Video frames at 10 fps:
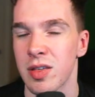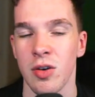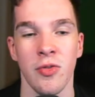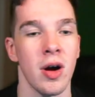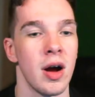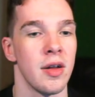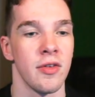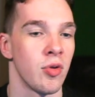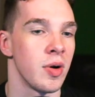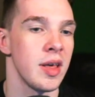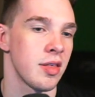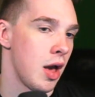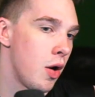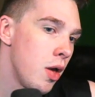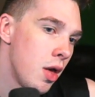so far out of the 40.
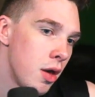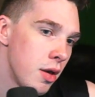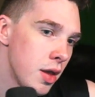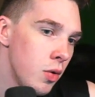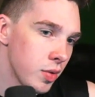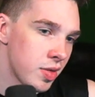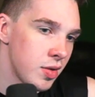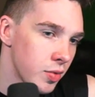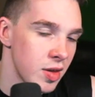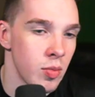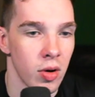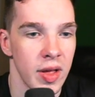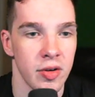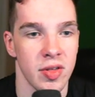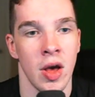So, you know, we'll see more
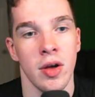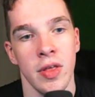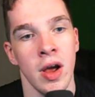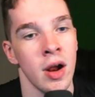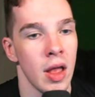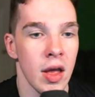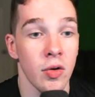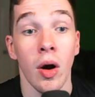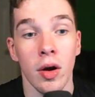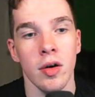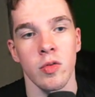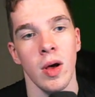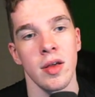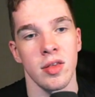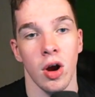later, see how good they are. And Croaker as
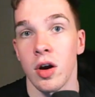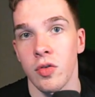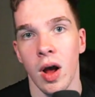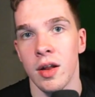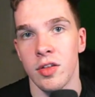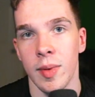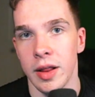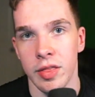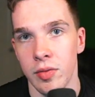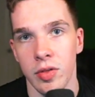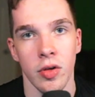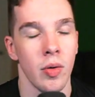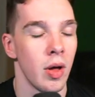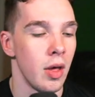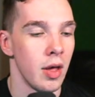well as card draw, 2-mana 2-2.
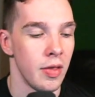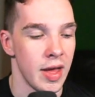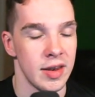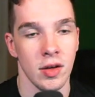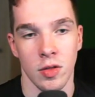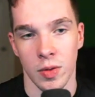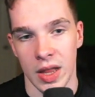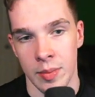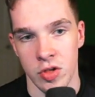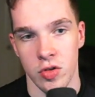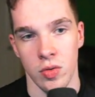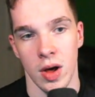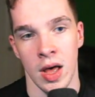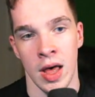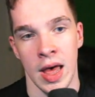That deals 1 damage to
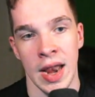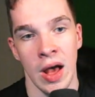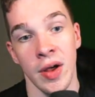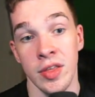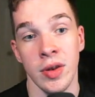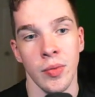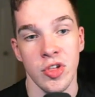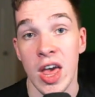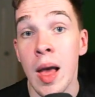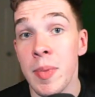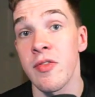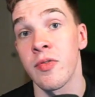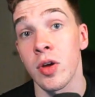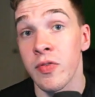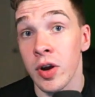an allied unit, which can be
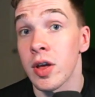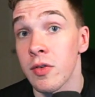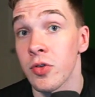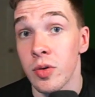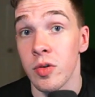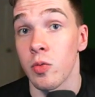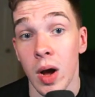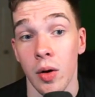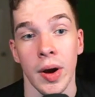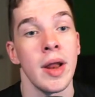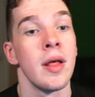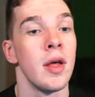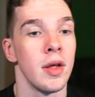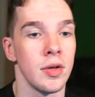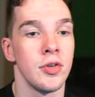very good for you as well, right?
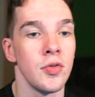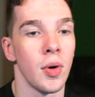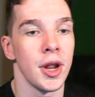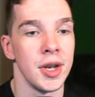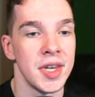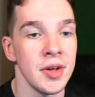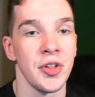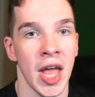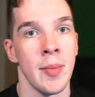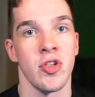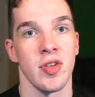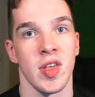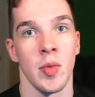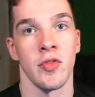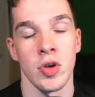You do want to deal damage to some
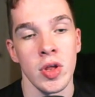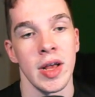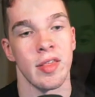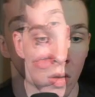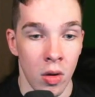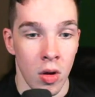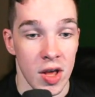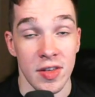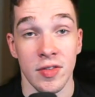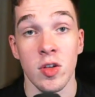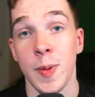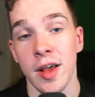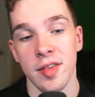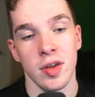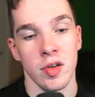of your units. Also, 2
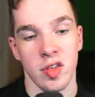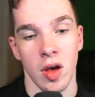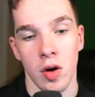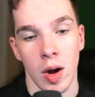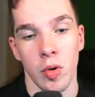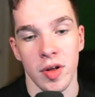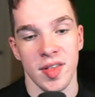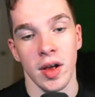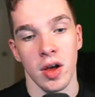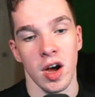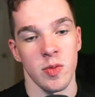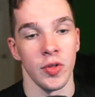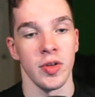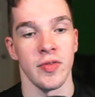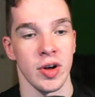spells here. So Crumble and Sun Cost both
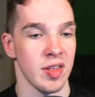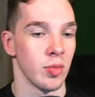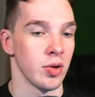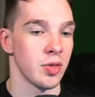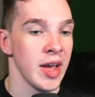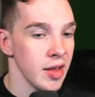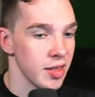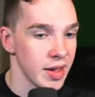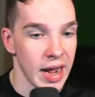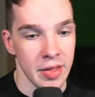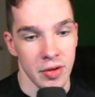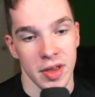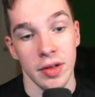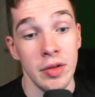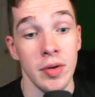do very similar things. They can either
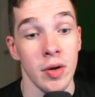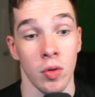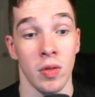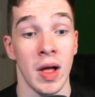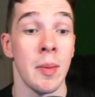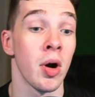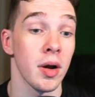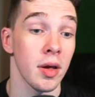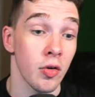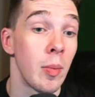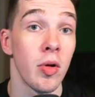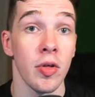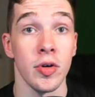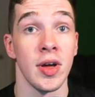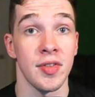kill a unit or a landmark. Crumble, though,
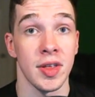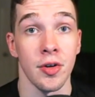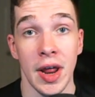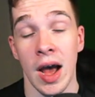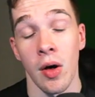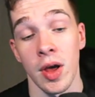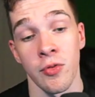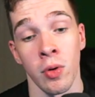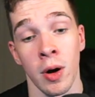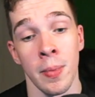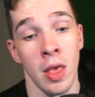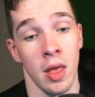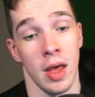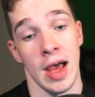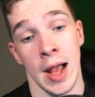you have to kill an ally for.
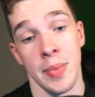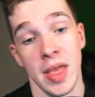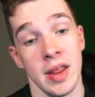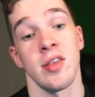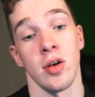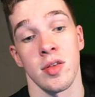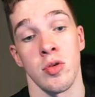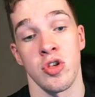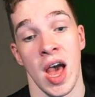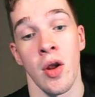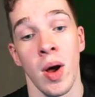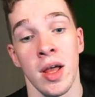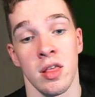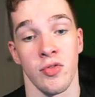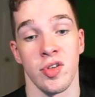It is also Shadow
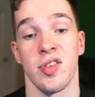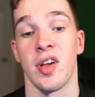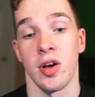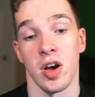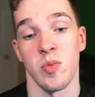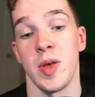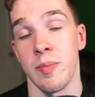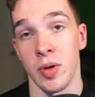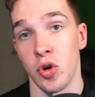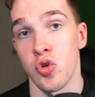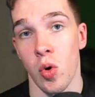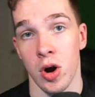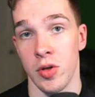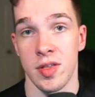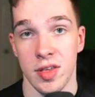Isles versus Sun Cost being
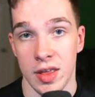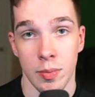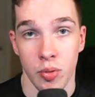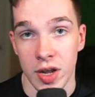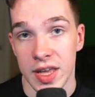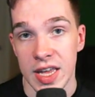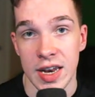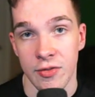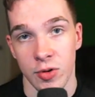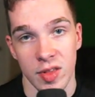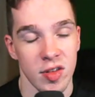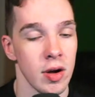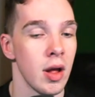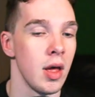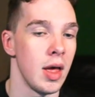Bilgewater. It's a pretty key difference here.